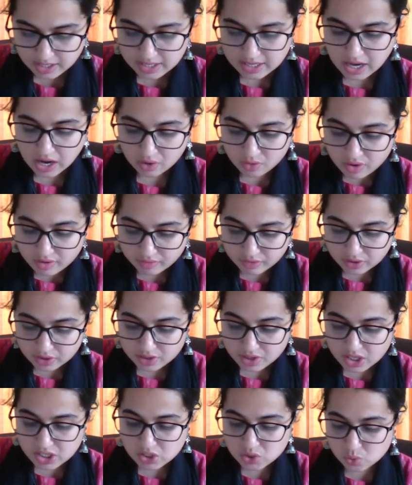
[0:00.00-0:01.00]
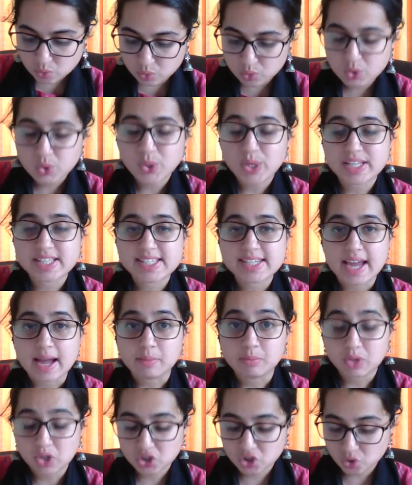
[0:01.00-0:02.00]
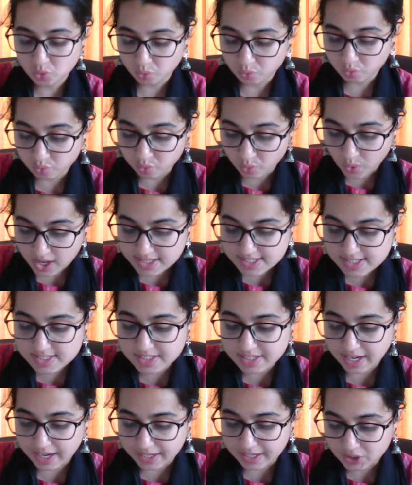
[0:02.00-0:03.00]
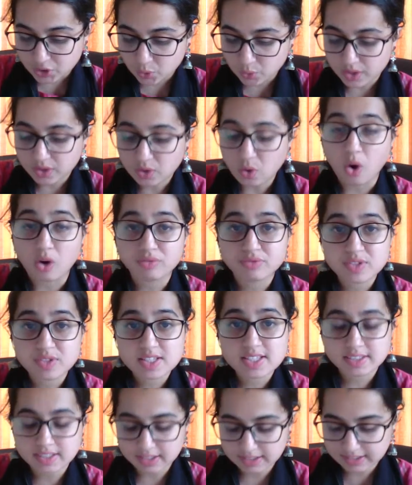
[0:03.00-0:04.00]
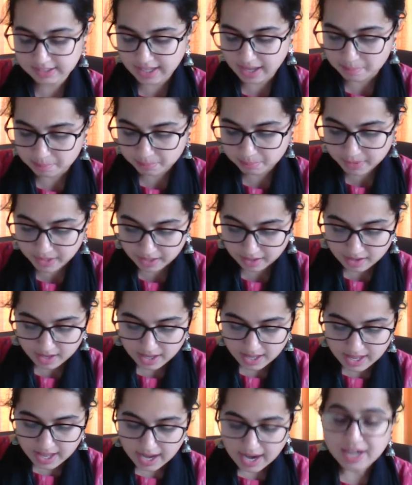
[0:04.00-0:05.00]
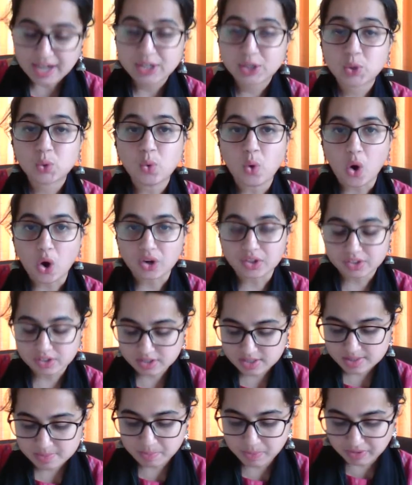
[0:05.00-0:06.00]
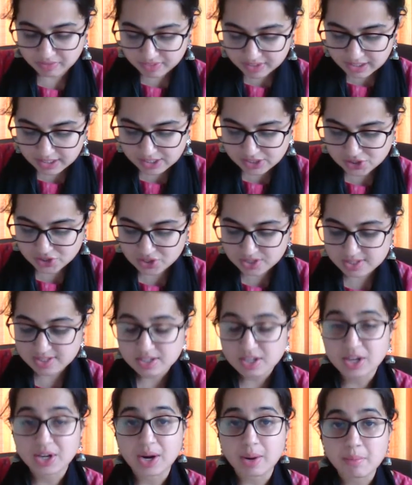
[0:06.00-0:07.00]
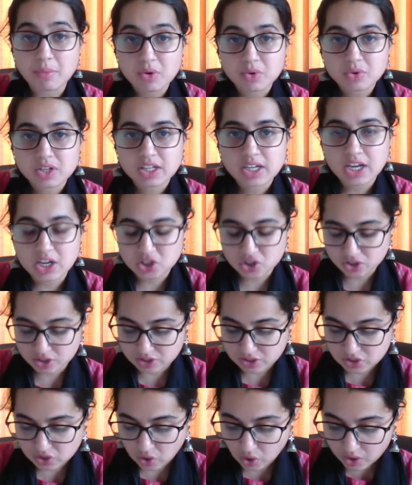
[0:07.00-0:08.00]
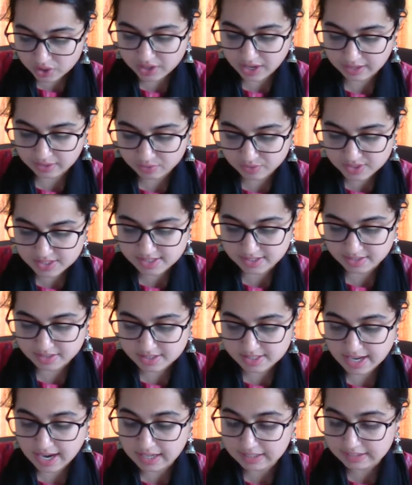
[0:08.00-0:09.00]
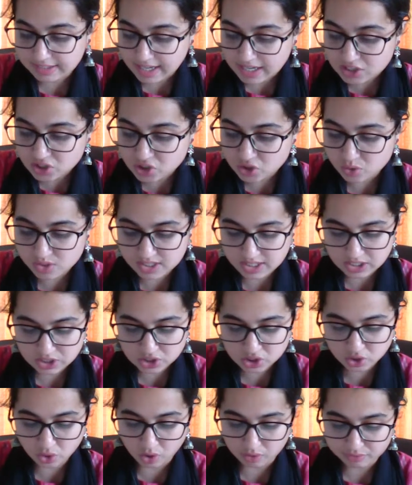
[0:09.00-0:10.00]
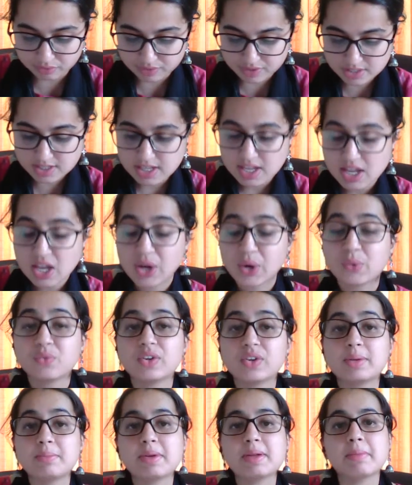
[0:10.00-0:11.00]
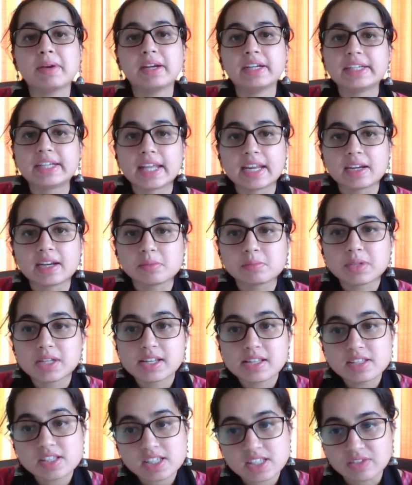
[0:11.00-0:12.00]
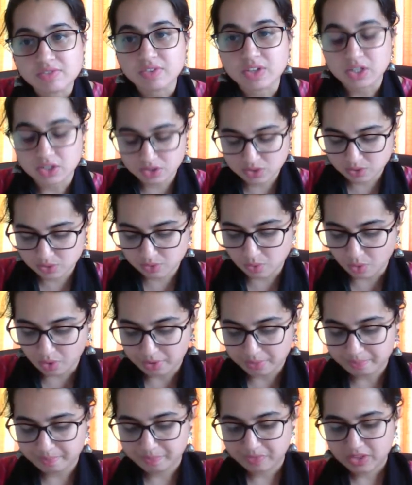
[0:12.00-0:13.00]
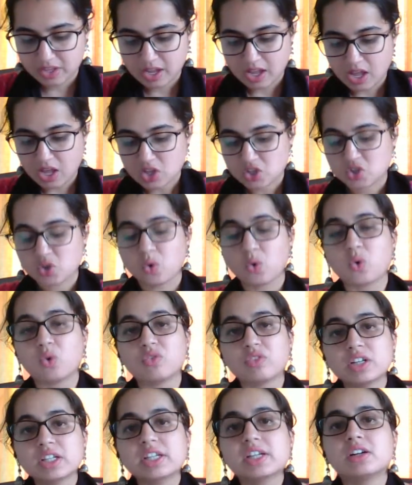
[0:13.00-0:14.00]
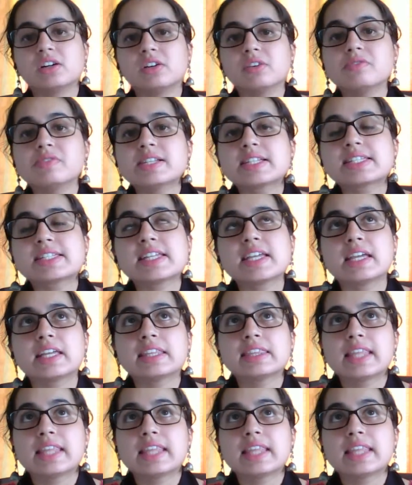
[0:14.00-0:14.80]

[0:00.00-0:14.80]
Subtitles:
However, a suit to establish one's right to an office in a temple and to honors, privileges, remunerations, or requisites attached to such an office will be maintainable in civil court. So over here we see